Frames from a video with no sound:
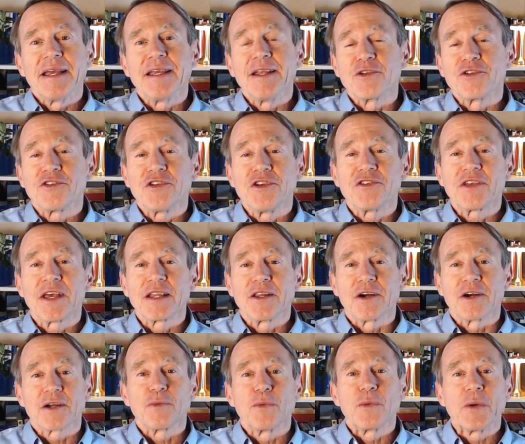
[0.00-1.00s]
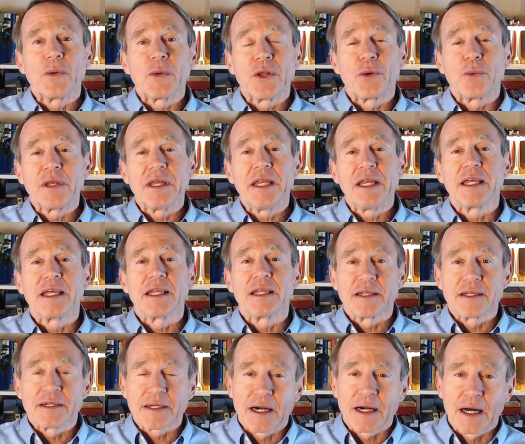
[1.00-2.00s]
she said, look, we need to
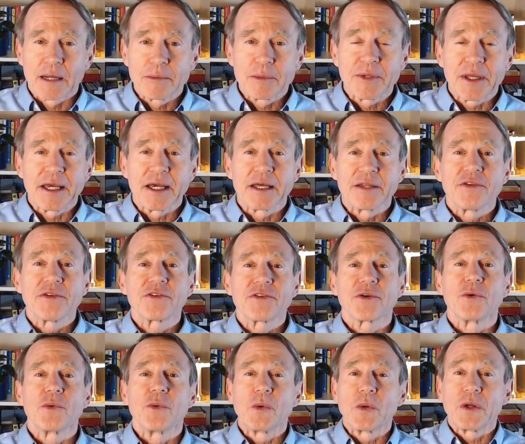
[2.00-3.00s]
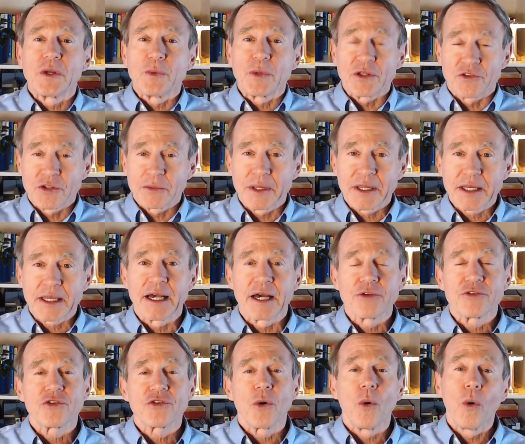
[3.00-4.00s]
calm him down so we can sit him on the
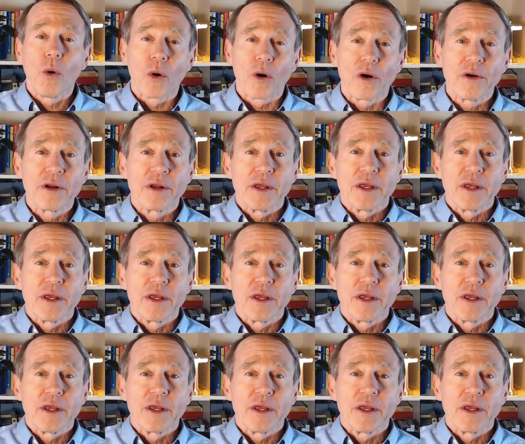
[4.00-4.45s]
couch. Or